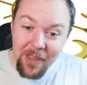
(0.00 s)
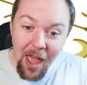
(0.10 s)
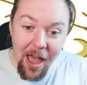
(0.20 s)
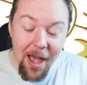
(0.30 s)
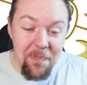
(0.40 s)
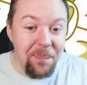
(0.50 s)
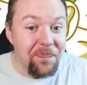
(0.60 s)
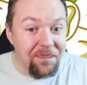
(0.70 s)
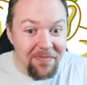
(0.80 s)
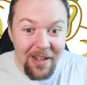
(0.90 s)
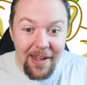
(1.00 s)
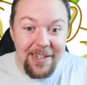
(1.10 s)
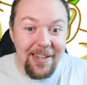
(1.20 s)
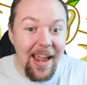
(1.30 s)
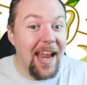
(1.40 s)
Um, like
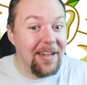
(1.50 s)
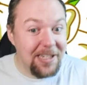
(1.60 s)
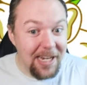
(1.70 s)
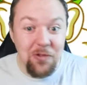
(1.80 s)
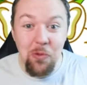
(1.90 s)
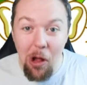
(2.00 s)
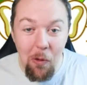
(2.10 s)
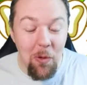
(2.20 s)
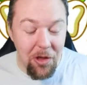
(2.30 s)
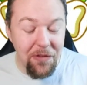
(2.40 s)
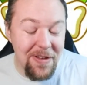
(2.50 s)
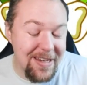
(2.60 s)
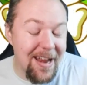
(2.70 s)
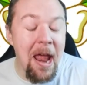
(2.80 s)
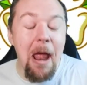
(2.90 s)
I say, it's it's well worth a
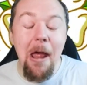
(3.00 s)
visit.